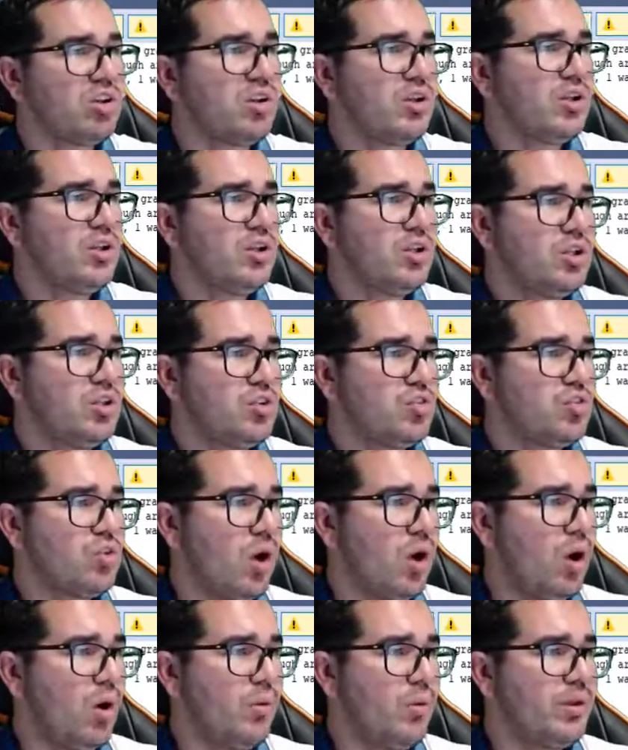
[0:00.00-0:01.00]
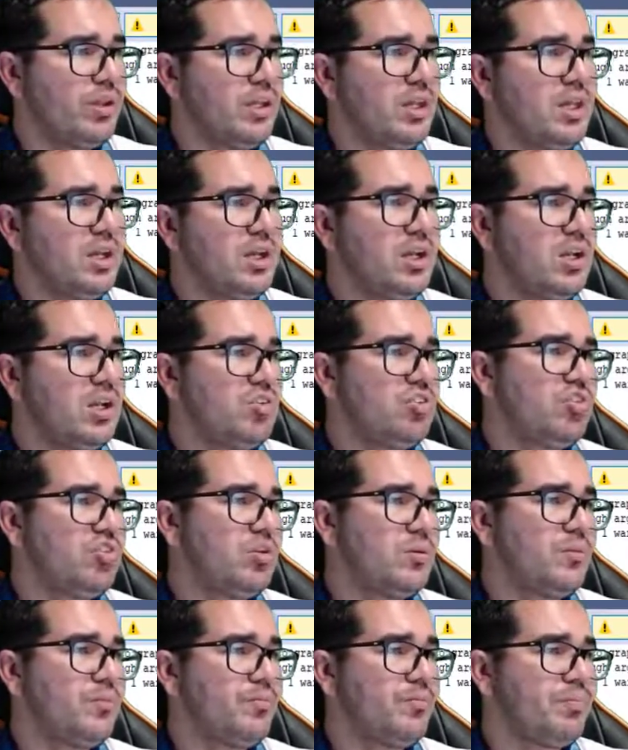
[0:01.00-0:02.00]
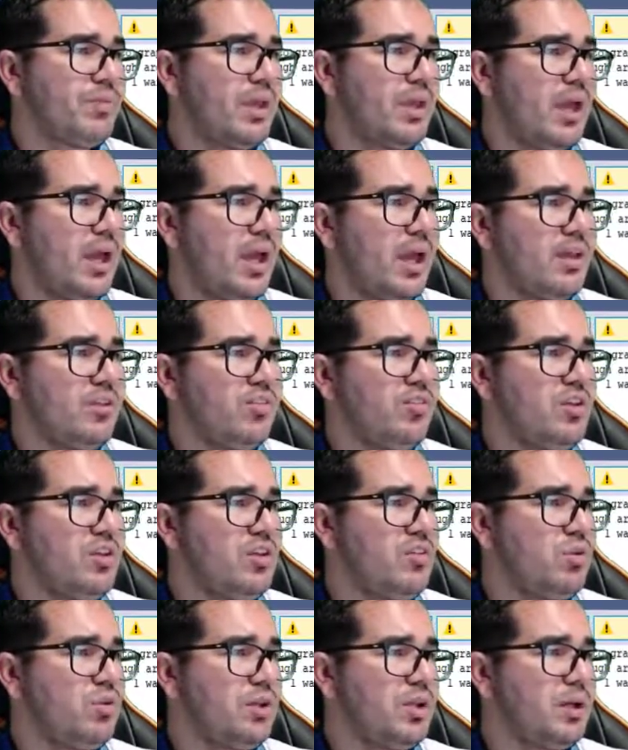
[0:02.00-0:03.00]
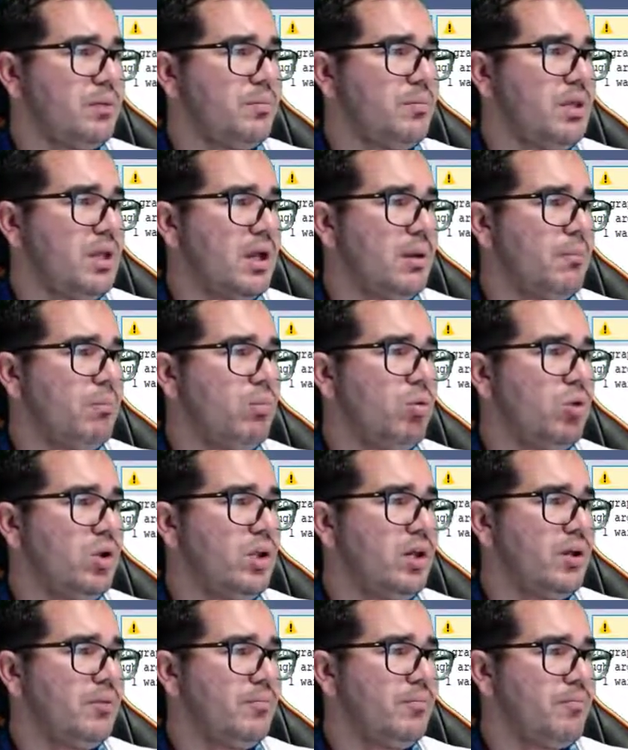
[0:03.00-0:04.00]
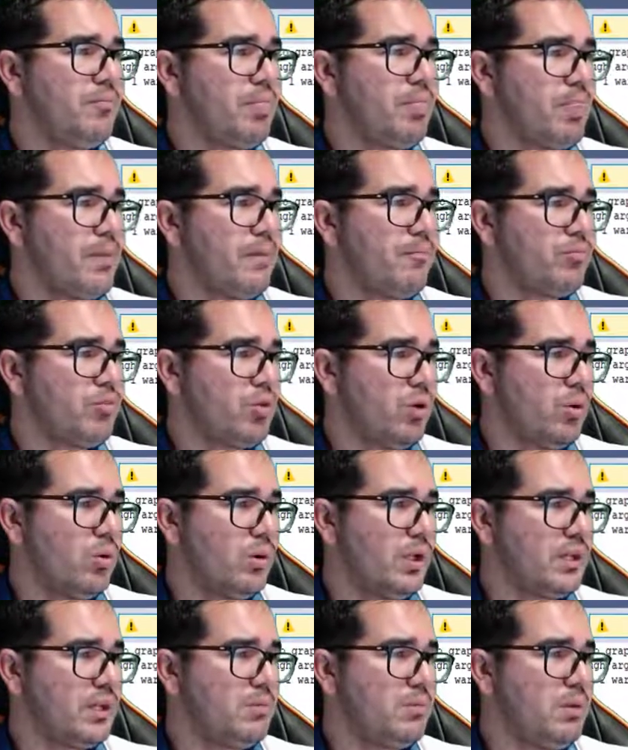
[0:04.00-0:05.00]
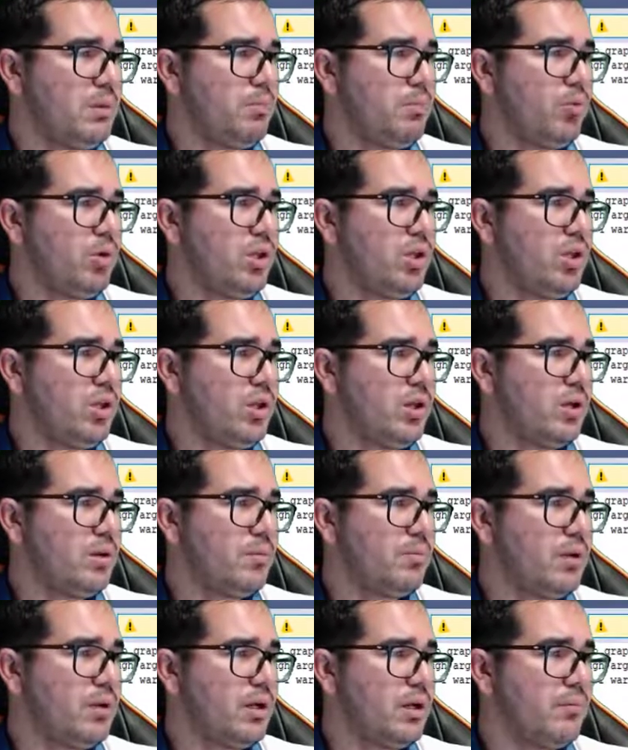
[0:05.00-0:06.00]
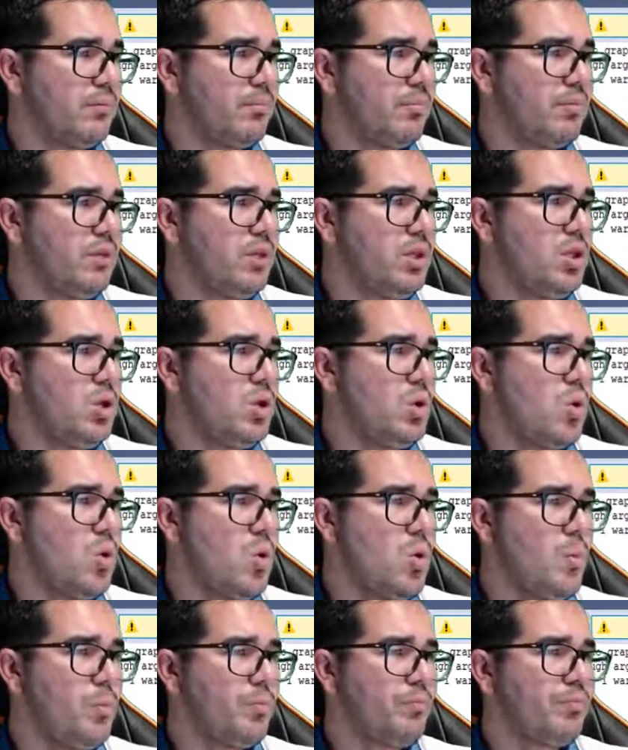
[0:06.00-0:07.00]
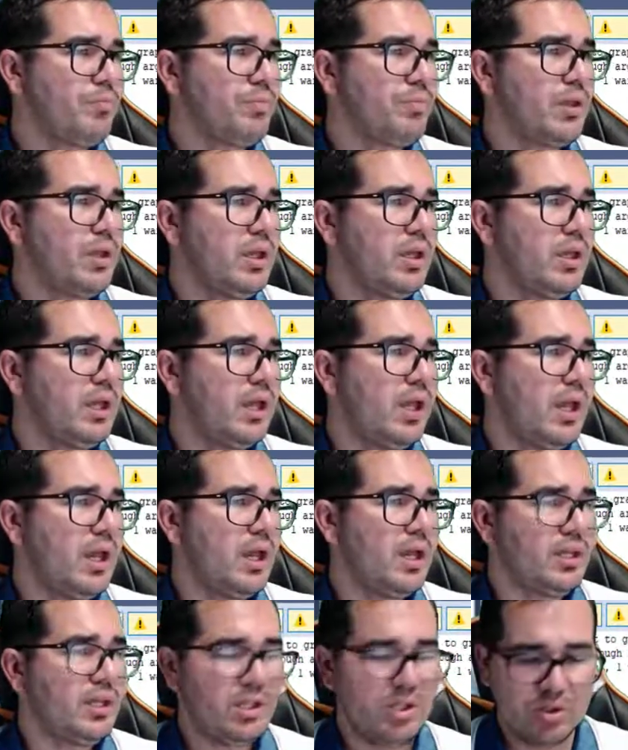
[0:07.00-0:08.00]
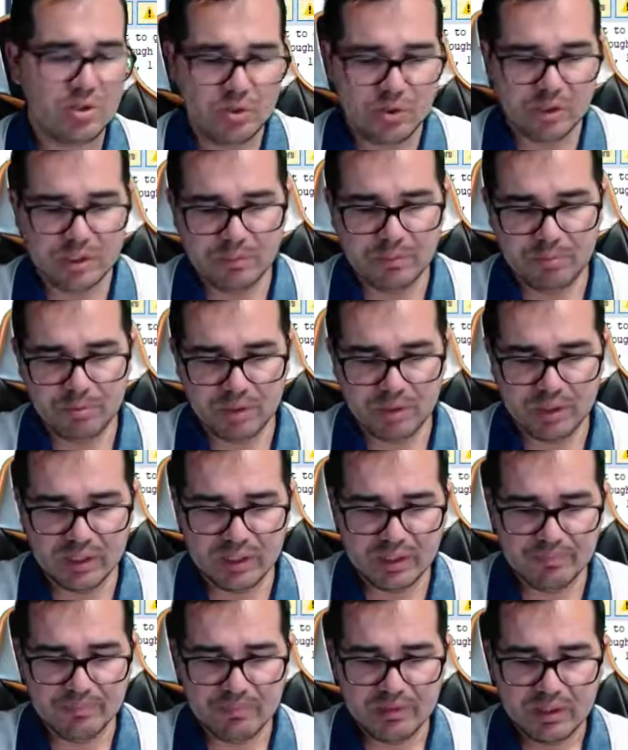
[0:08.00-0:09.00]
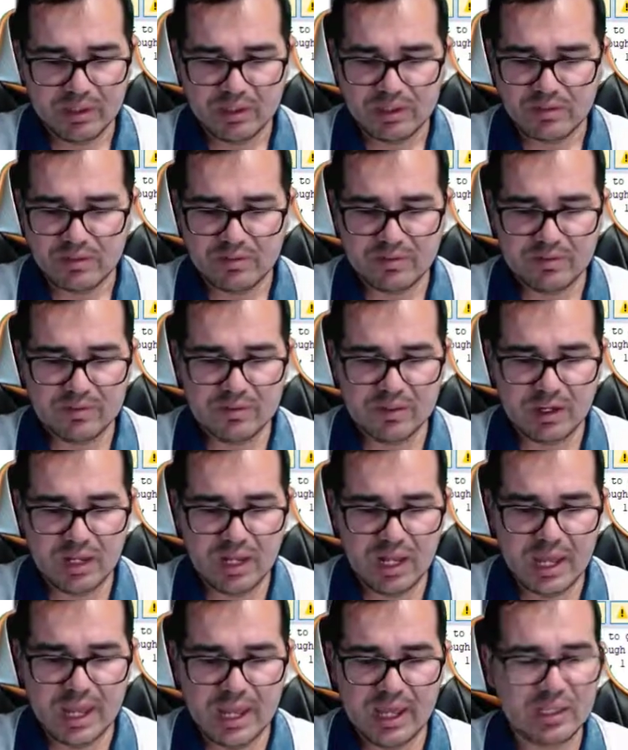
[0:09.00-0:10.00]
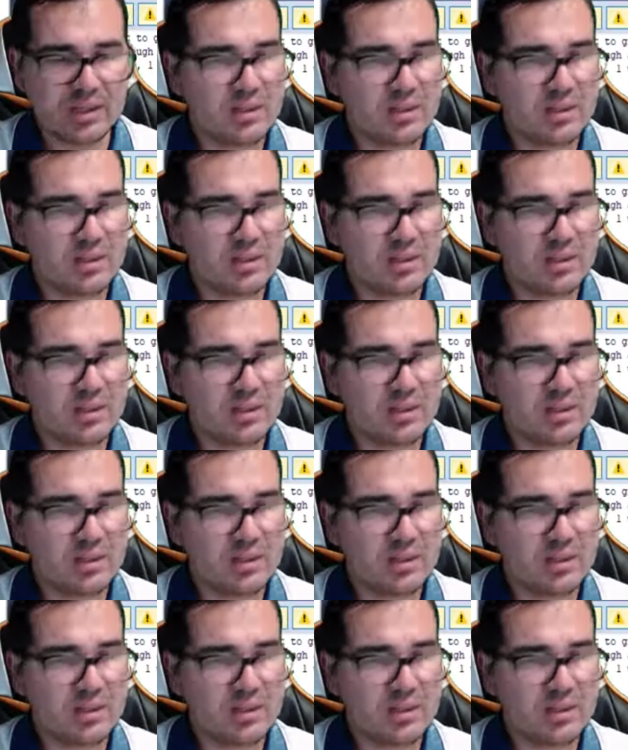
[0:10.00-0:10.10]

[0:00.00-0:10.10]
So English, and this is gonna be a Boolean. So let me put here new, and here gonna put like select